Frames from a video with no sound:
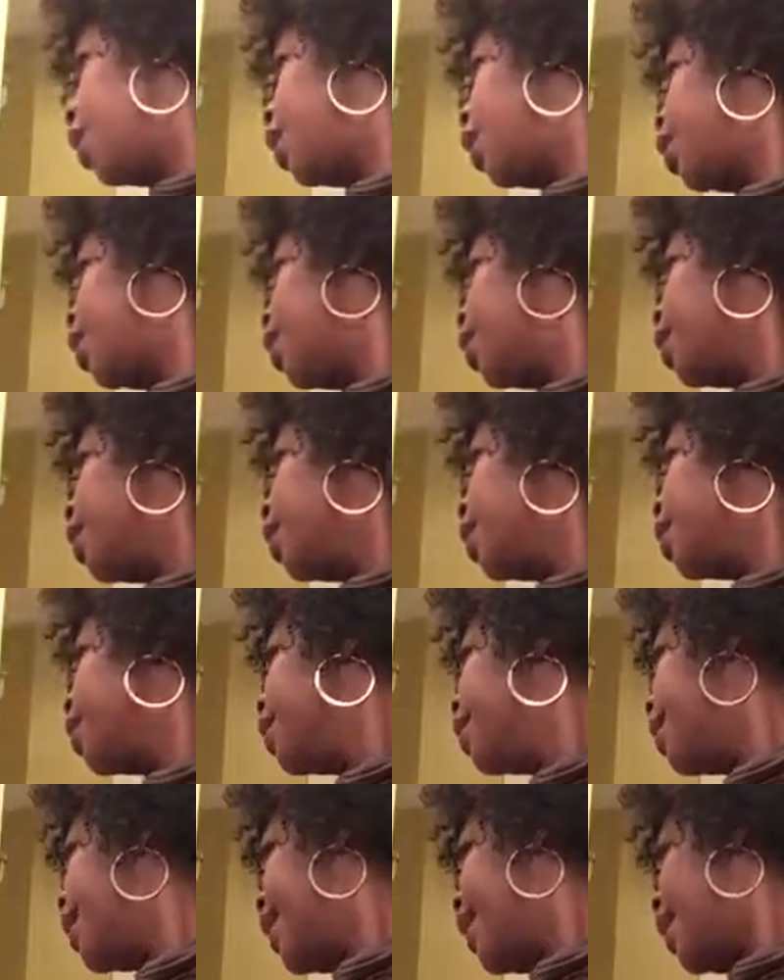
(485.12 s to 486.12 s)
And
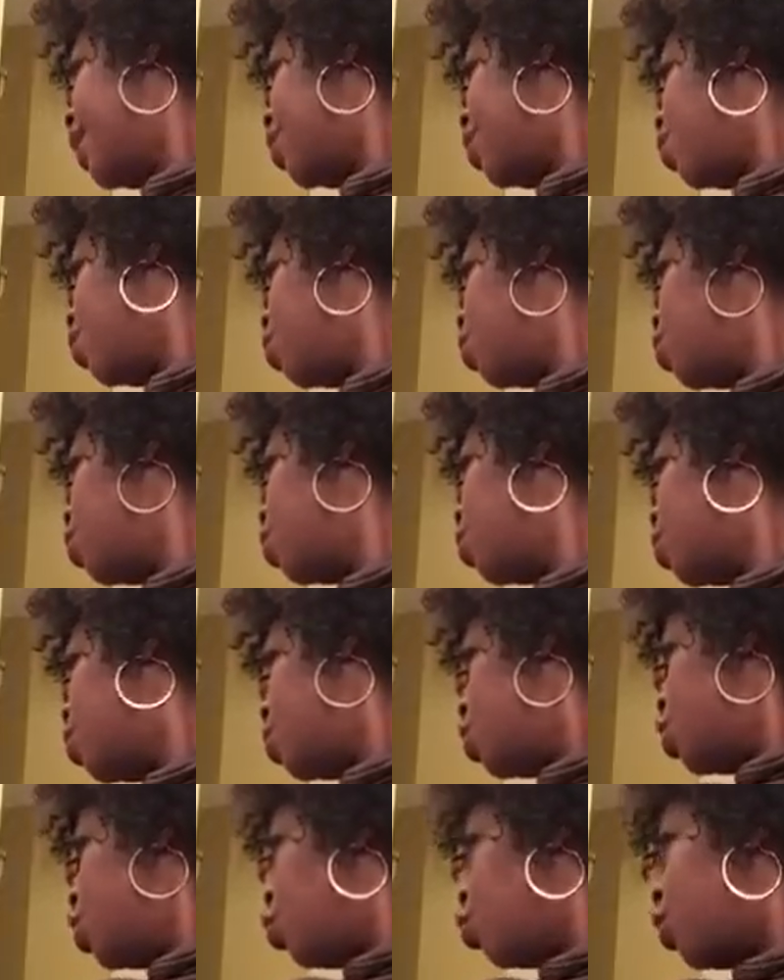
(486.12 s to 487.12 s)
now
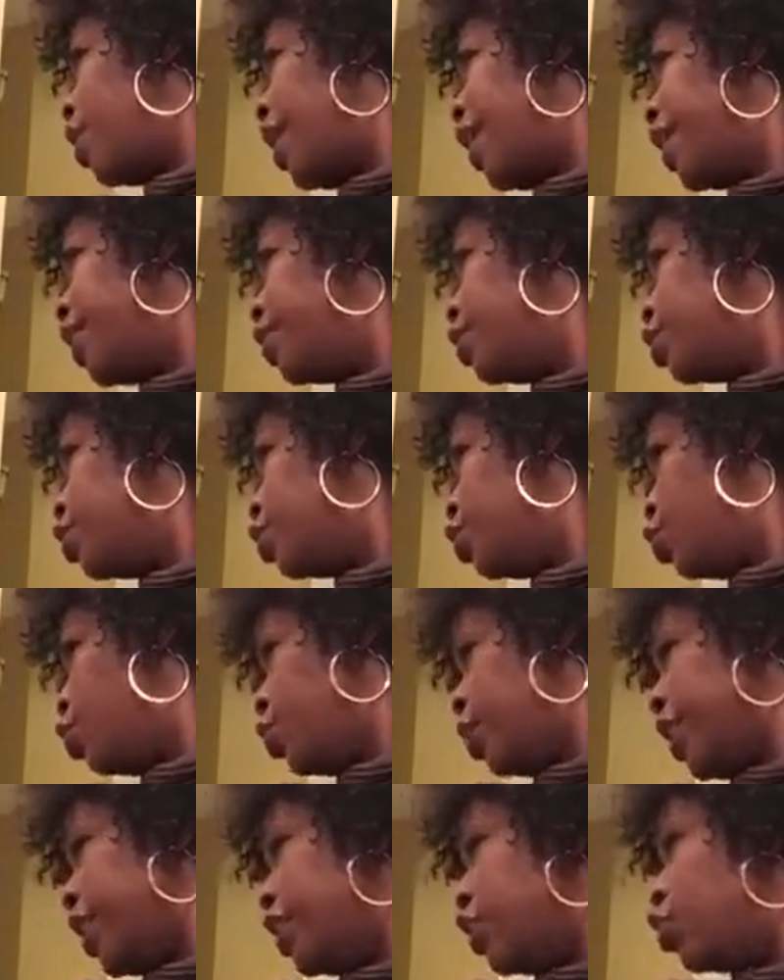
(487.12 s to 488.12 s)
what I need to do
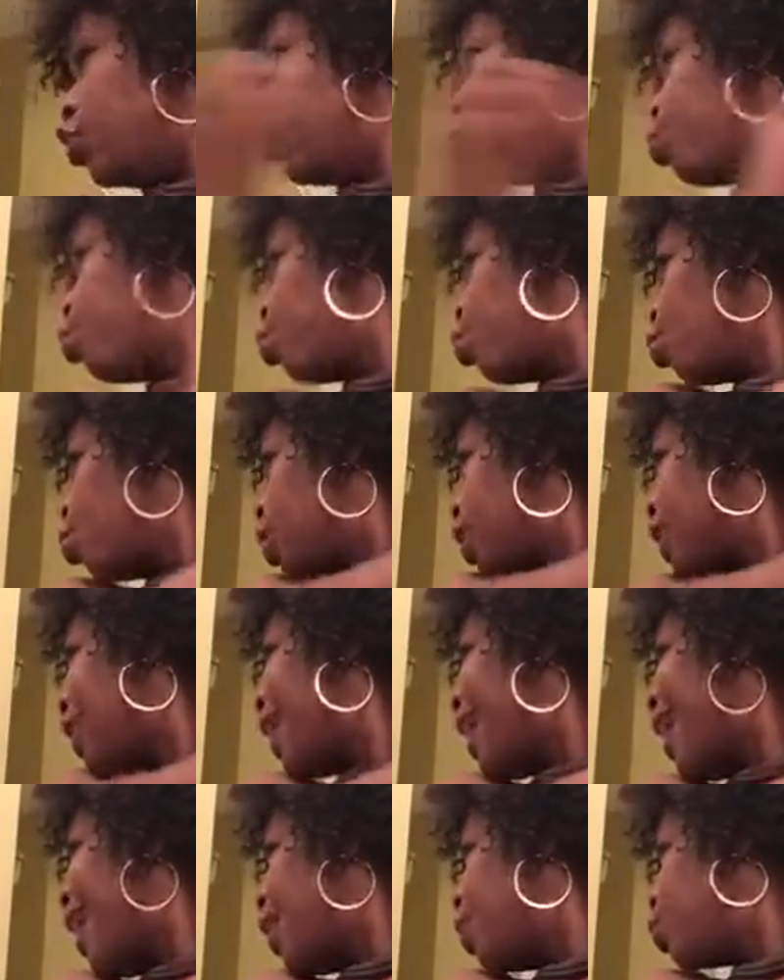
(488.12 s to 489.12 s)
is to
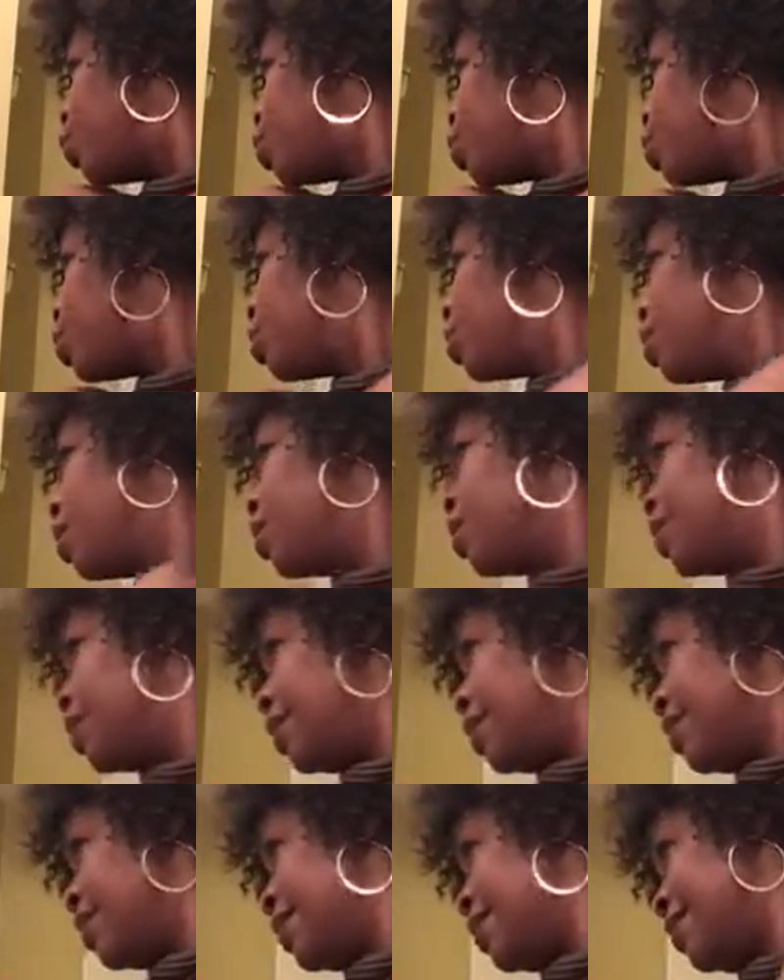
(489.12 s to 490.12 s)
pull out.
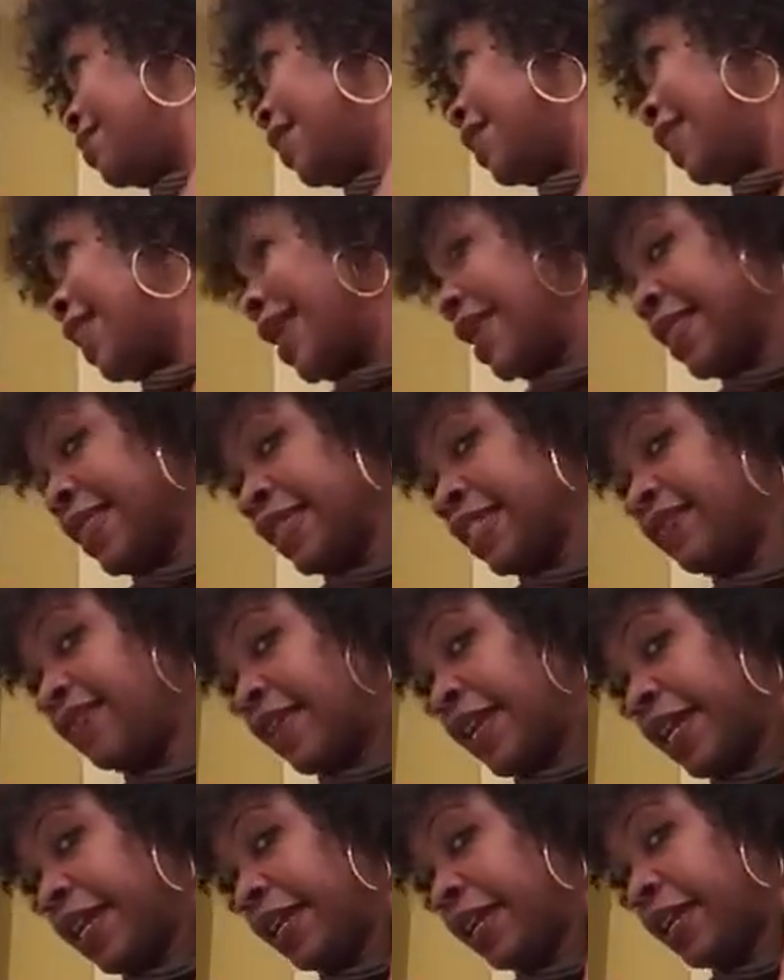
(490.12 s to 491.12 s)
The length is
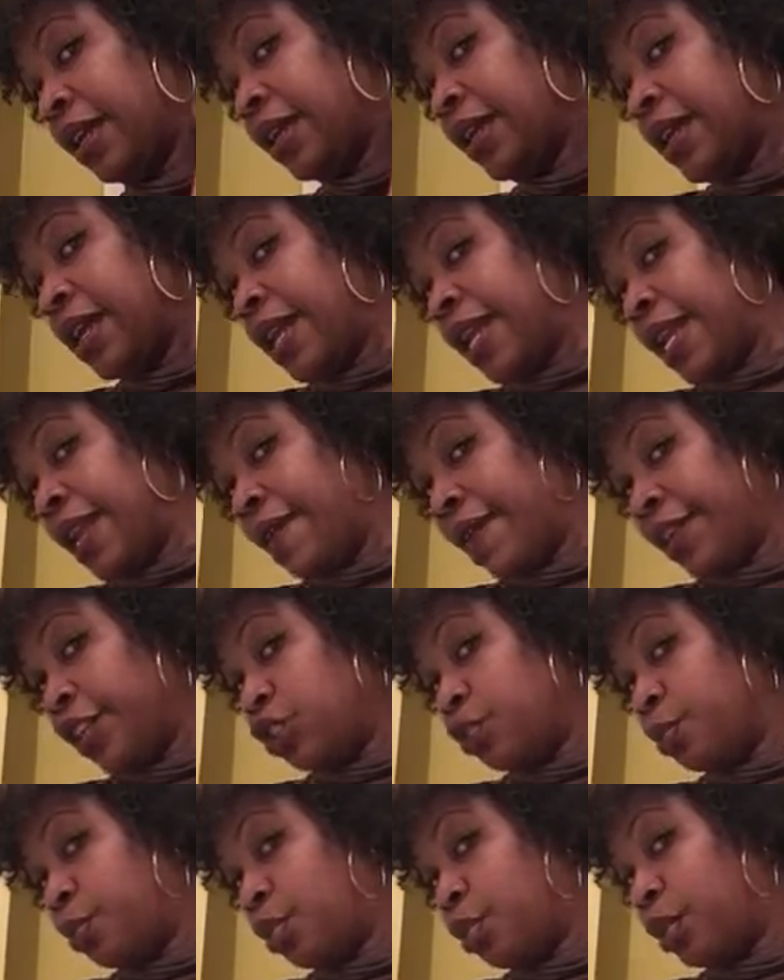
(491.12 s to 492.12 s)
fine. Now I need
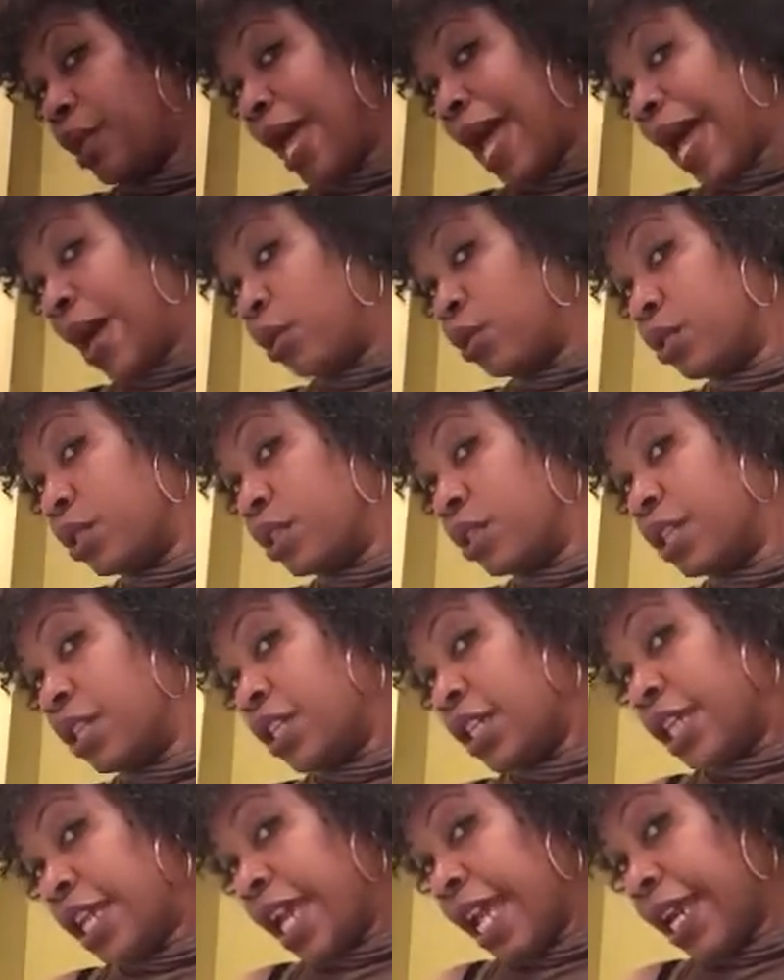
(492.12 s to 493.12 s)
to pull out
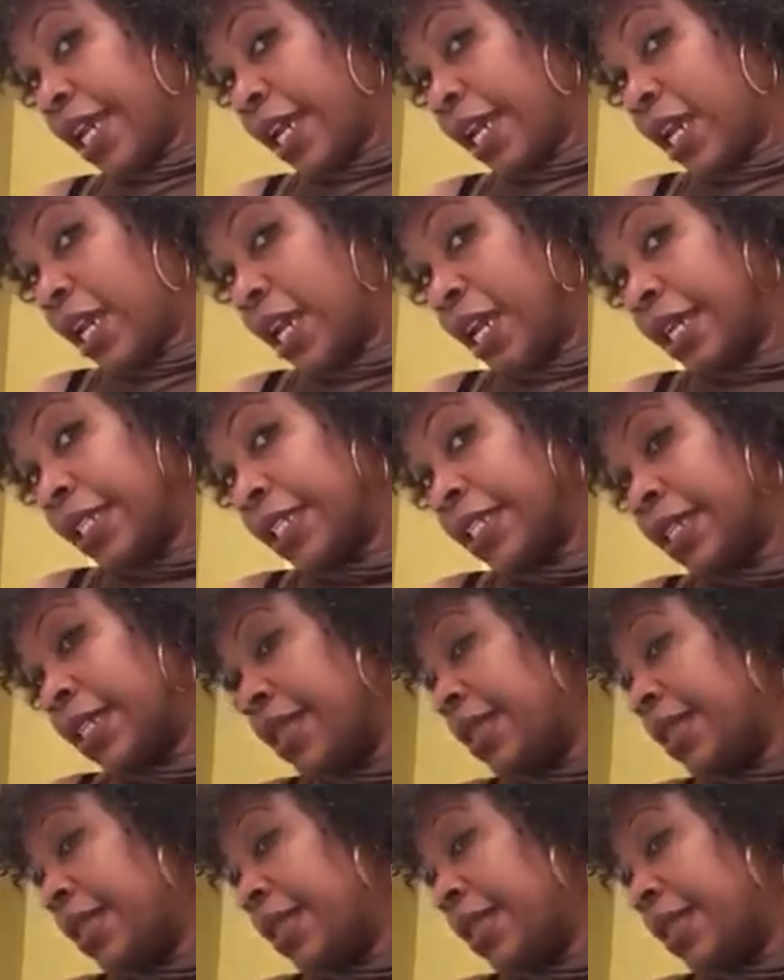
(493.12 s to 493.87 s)
and cut